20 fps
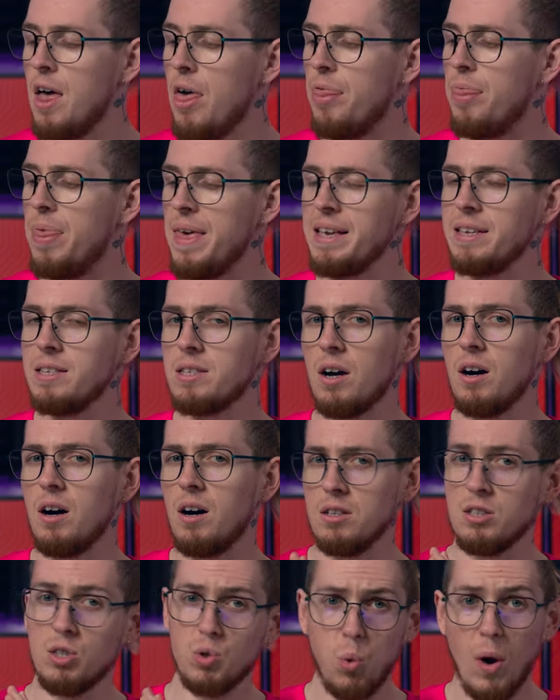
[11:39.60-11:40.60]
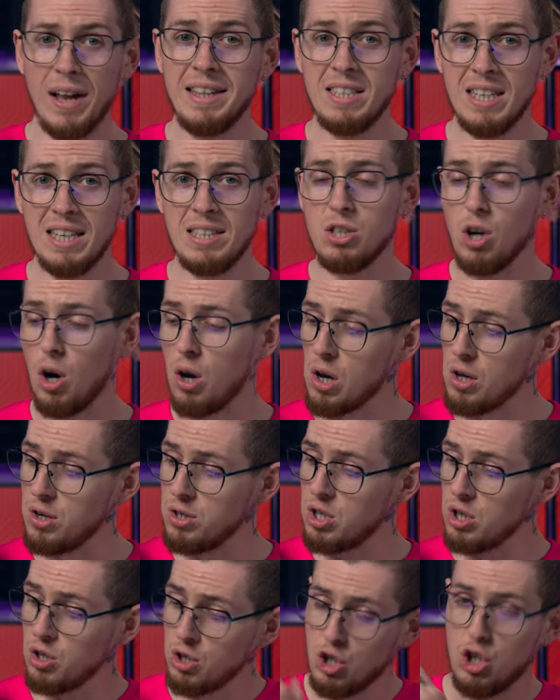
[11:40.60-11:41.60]
these are
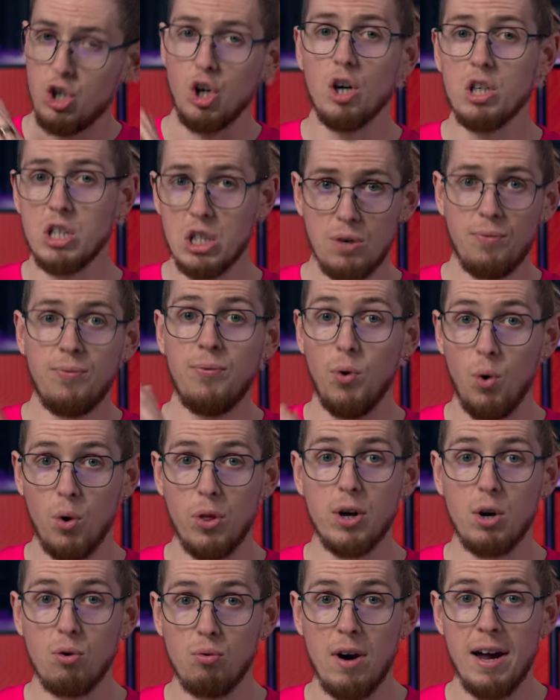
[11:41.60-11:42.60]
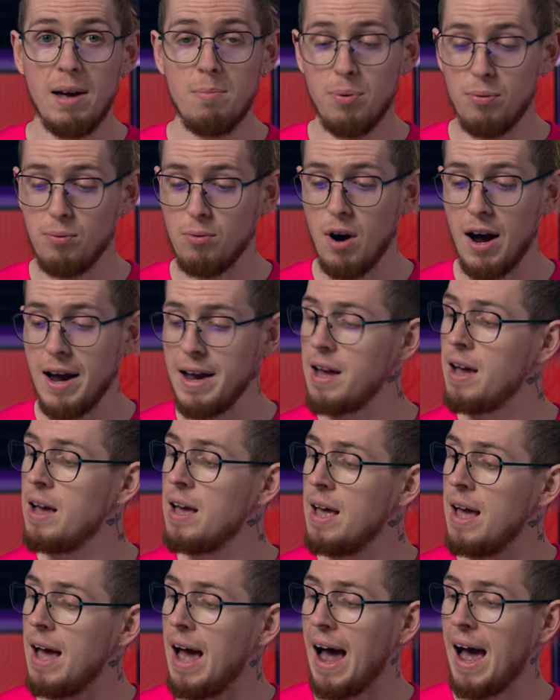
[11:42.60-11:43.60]
$20 just for the grip, right?
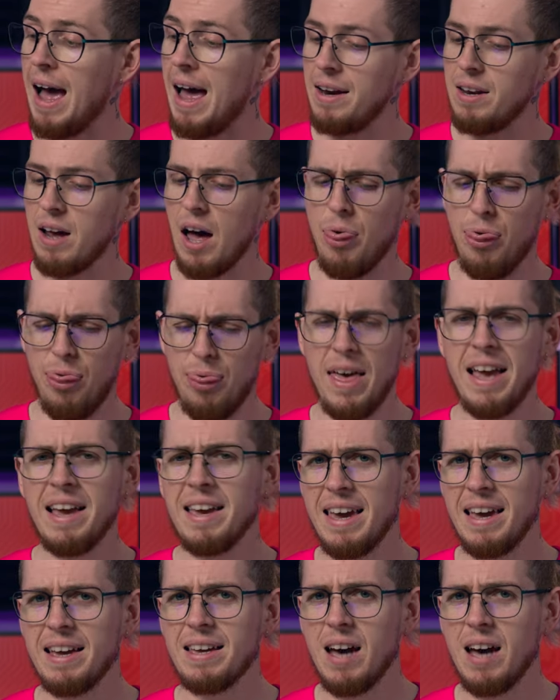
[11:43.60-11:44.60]
And I think it